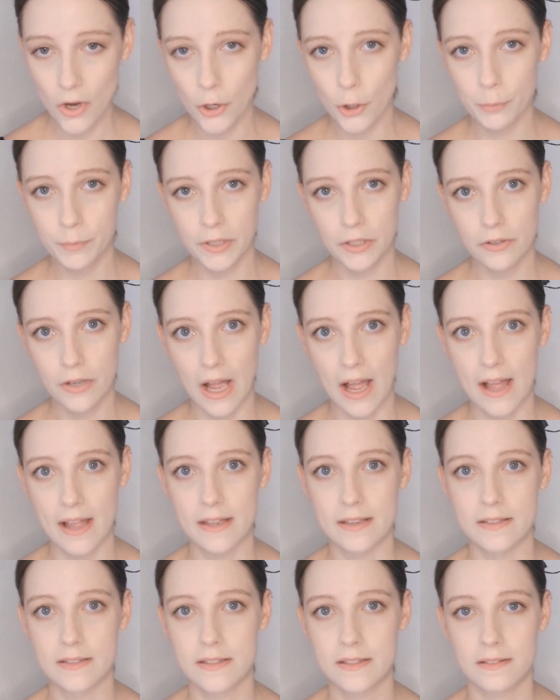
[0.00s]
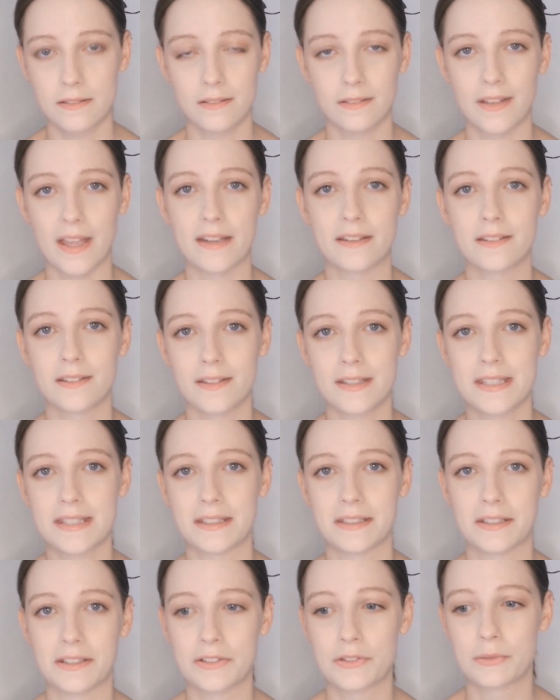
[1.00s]
I hope you guys liked
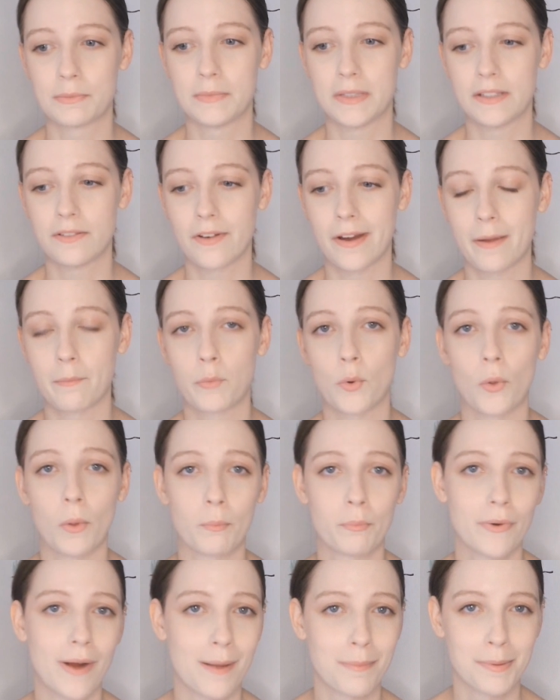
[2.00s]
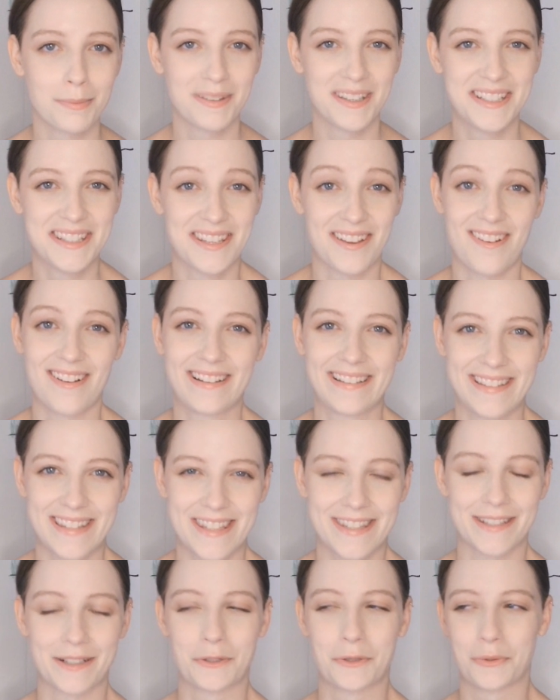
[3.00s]
listening to me ramble and probably talk
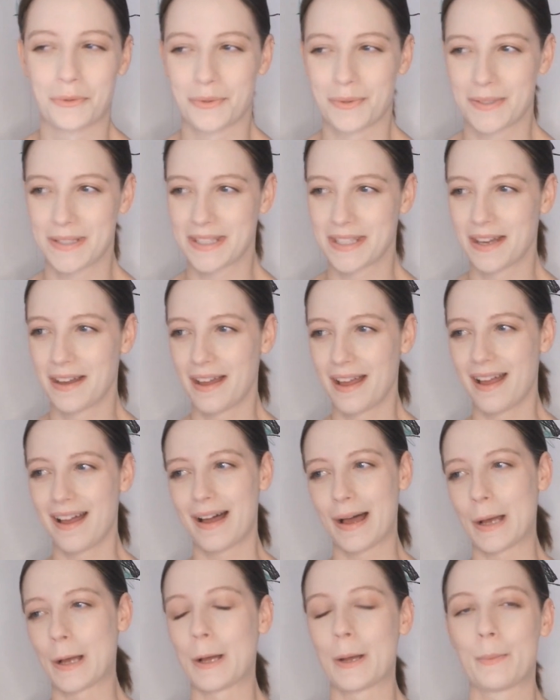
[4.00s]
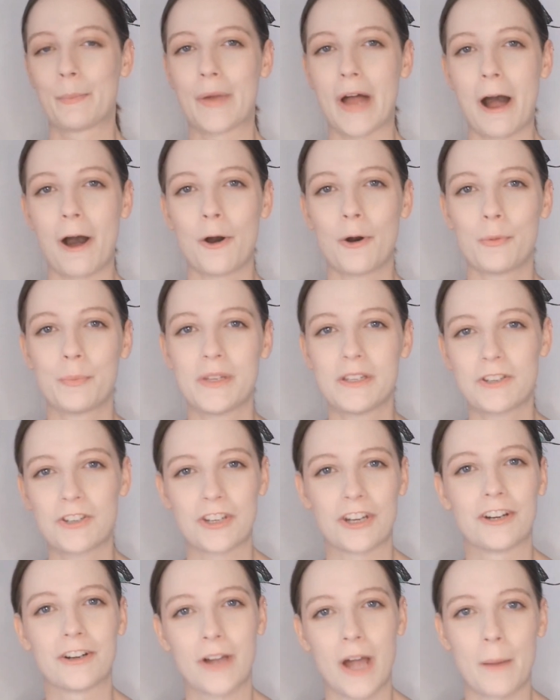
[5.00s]
in circles. But I'll be
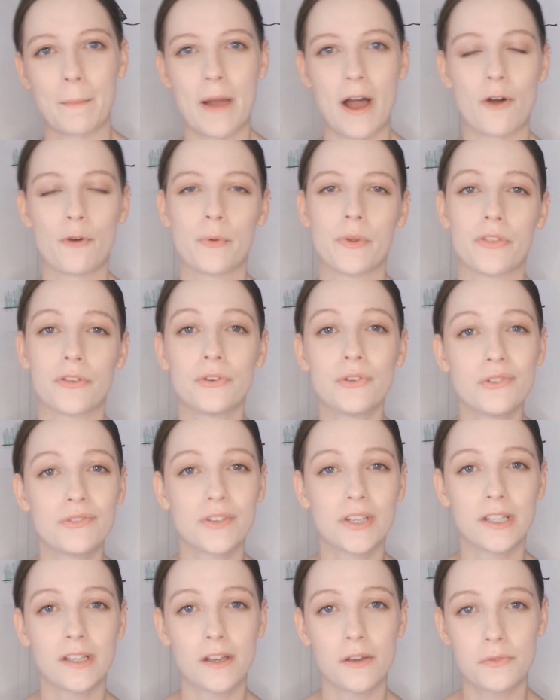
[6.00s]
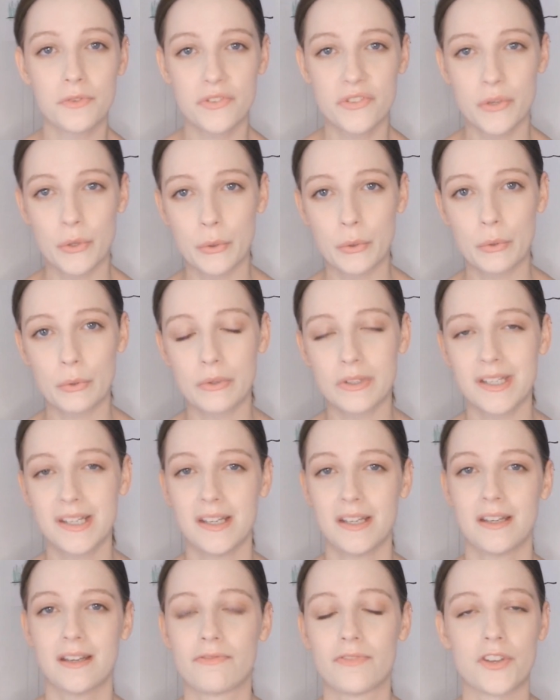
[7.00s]
sure to come out with a new video soon.
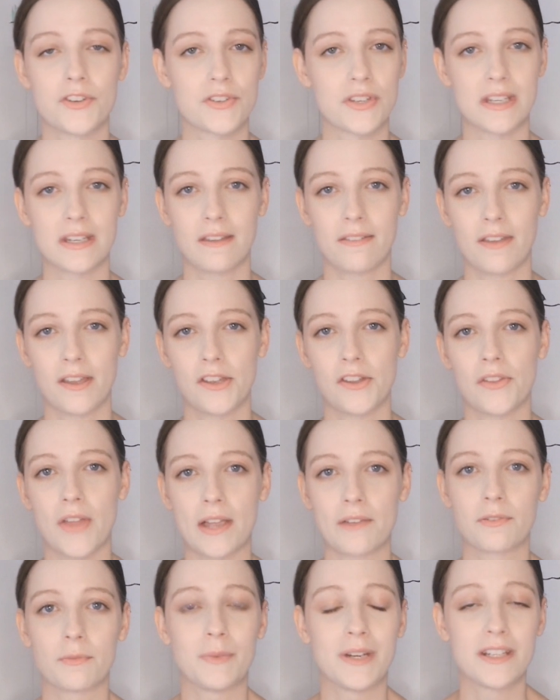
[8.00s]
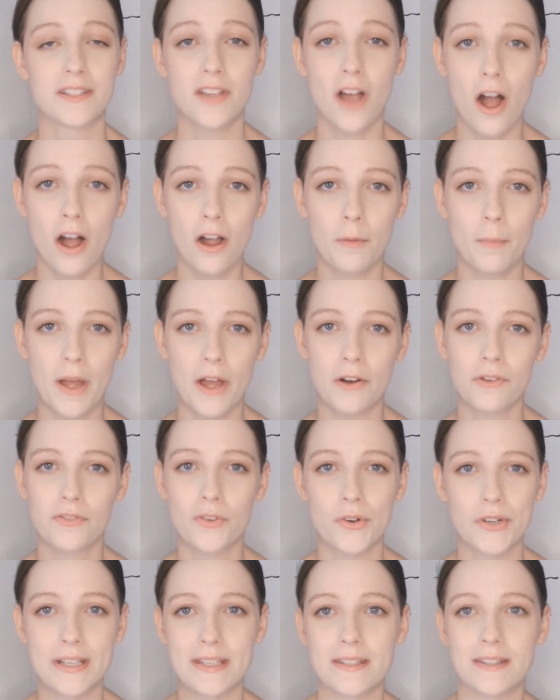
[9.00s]
If there's anything you'd like for me to talk about,
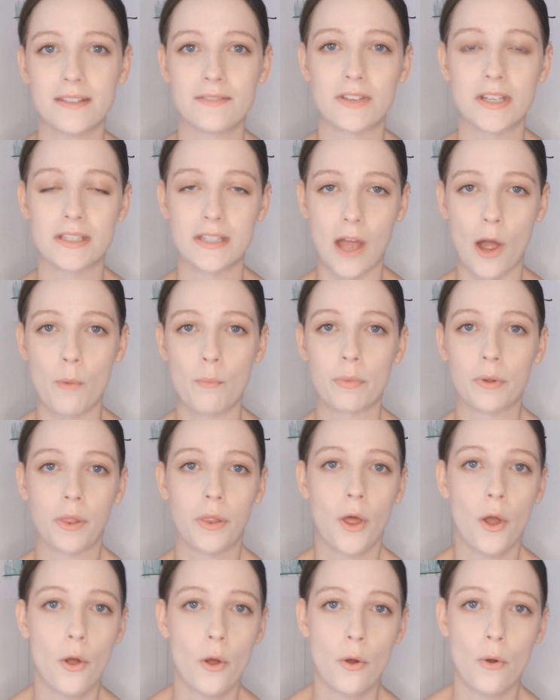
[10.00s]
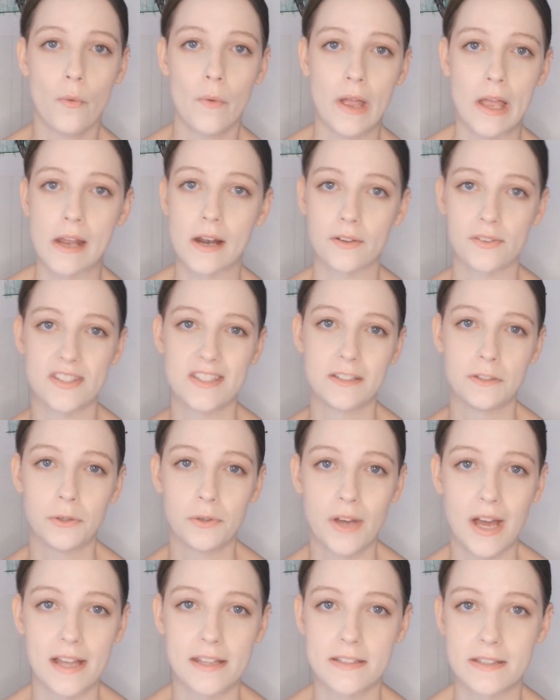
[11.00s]
of course, leave it down below, and I'll see
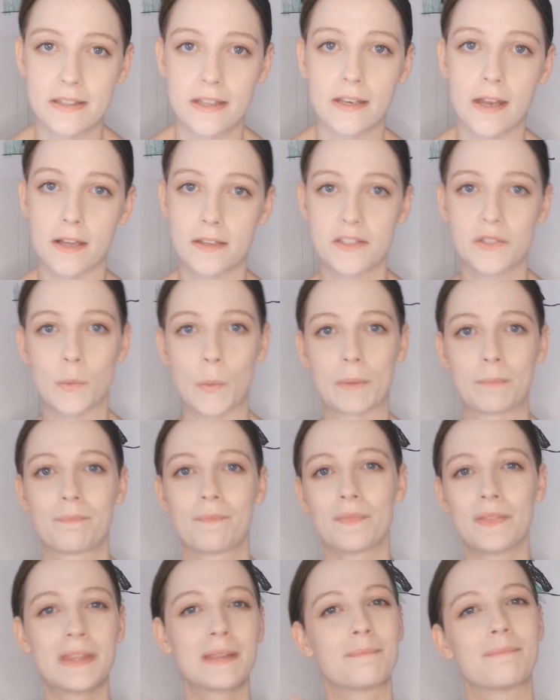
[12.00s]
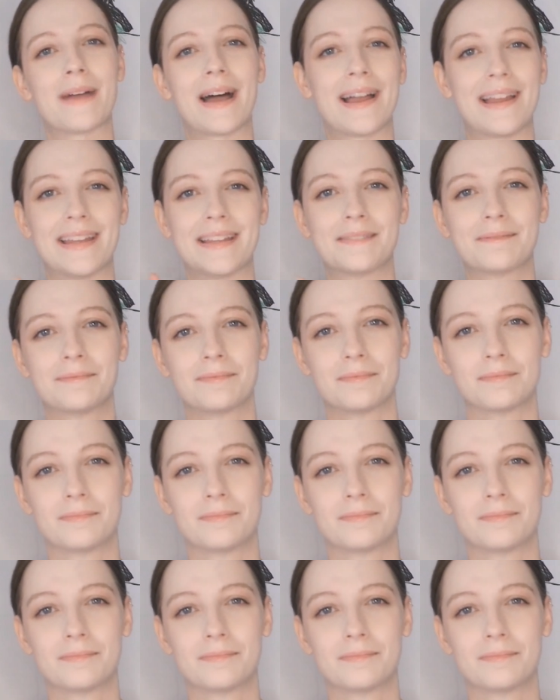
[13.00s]
you guys in the next one. Bye.